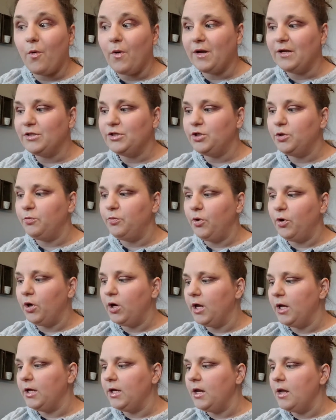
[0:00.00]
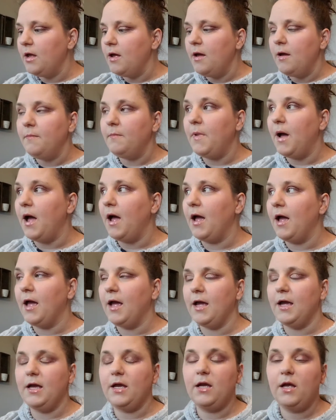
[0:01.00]
going to put
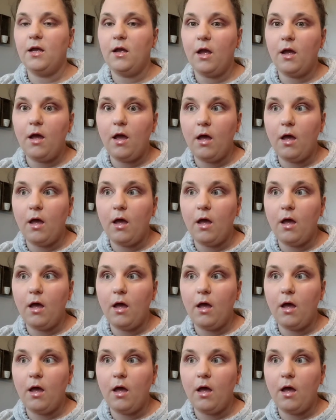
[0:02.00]
my